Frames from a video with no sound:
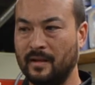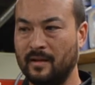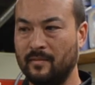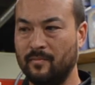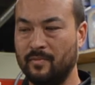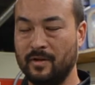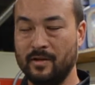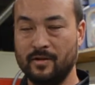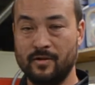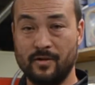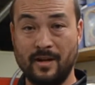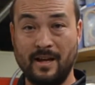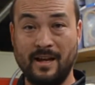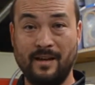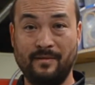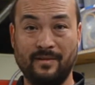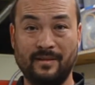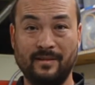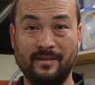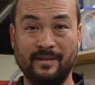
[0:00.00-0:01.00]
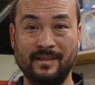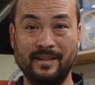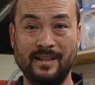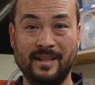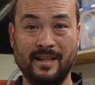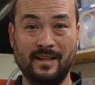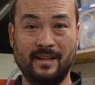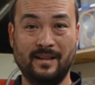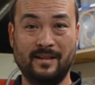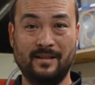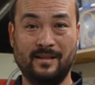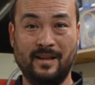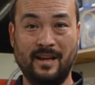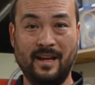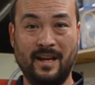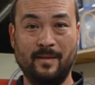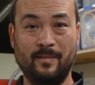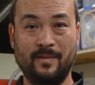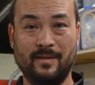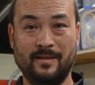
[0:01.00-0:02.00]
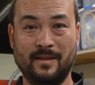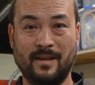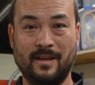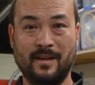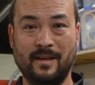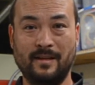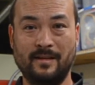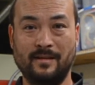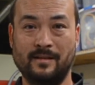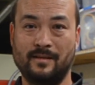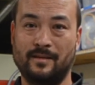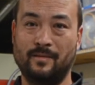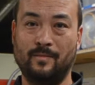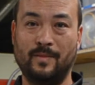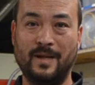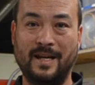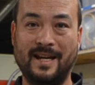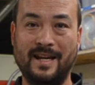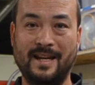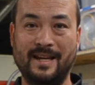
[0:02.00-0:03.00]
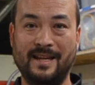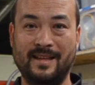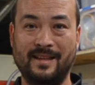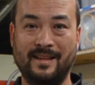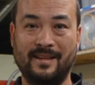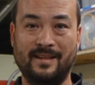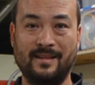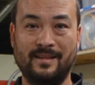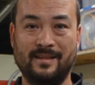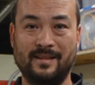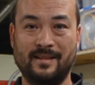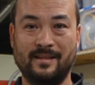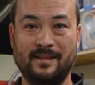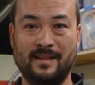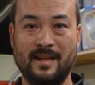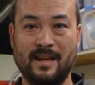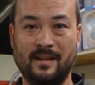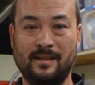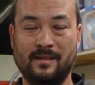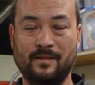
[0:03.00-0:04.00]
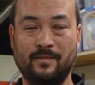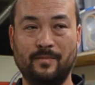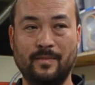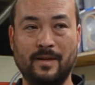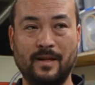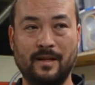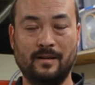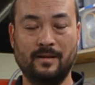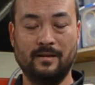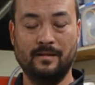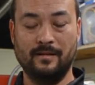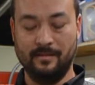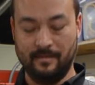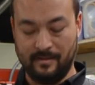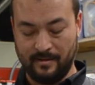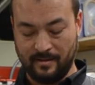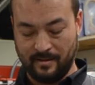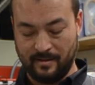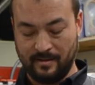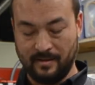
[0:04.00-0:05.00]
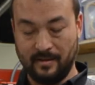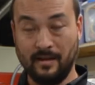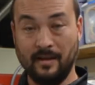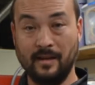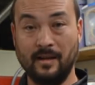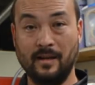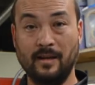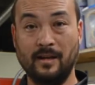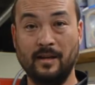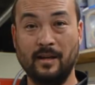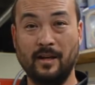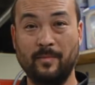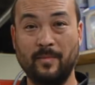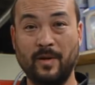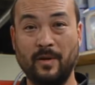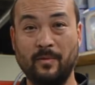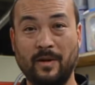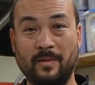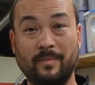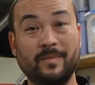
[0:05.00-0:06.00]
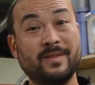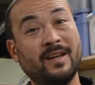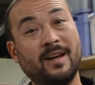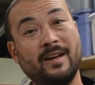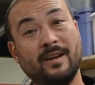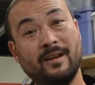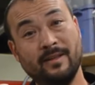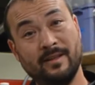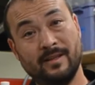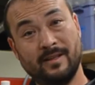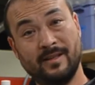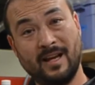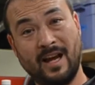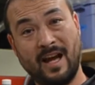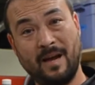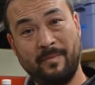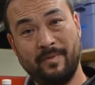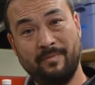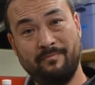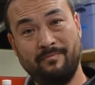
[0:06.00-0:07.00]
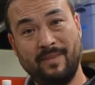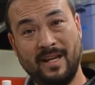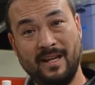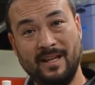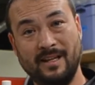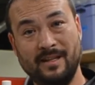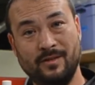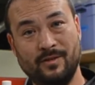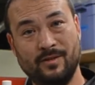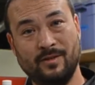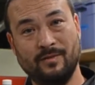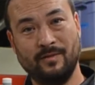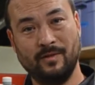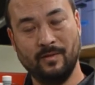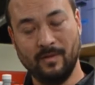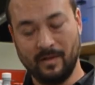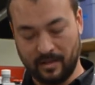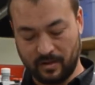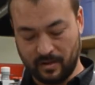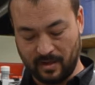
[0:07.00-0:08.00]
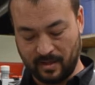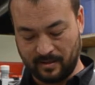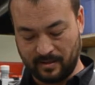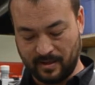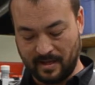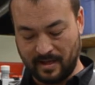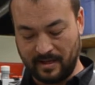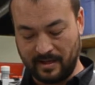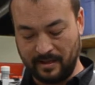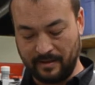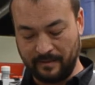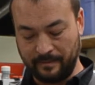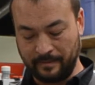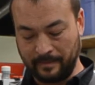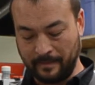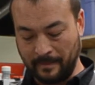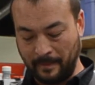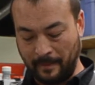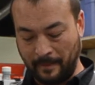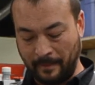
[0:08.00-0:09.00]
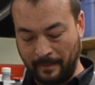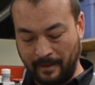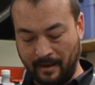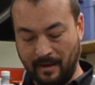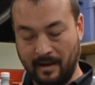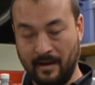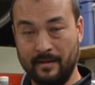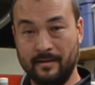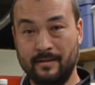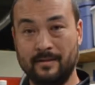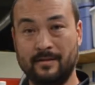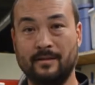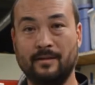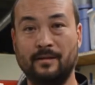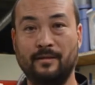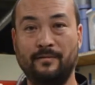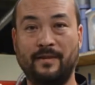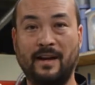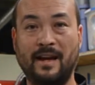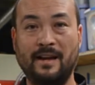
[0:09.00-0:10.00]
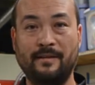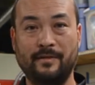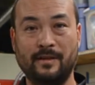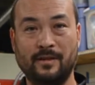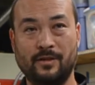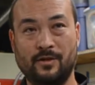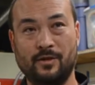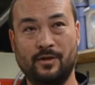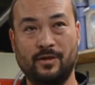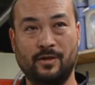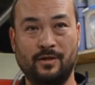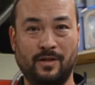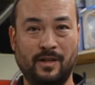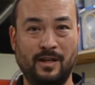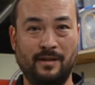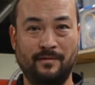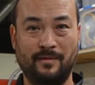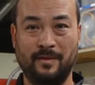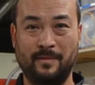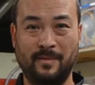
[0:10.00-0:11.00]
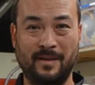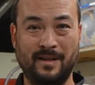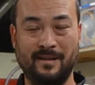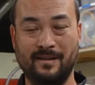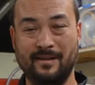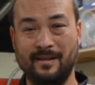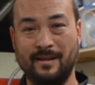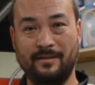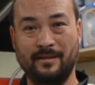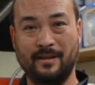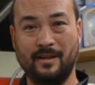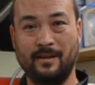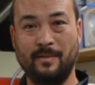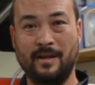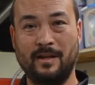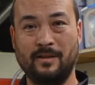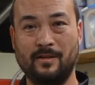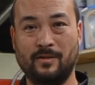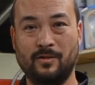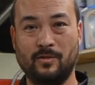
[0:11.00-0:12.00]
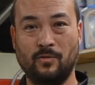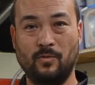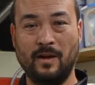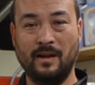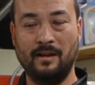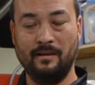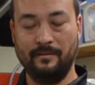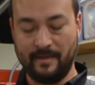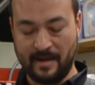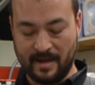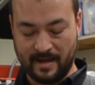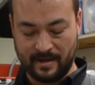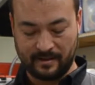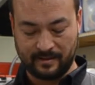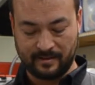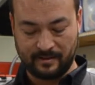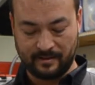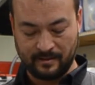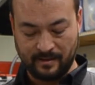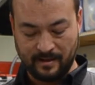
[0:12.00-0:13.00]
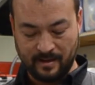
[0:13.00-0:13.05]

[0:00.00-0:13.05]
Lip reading: Pretty sure I have a link to Amazon to buy this exact mirror on my website on the top page if you want to check that out. This is a little 5-inch shaving mirror, I think about 12x.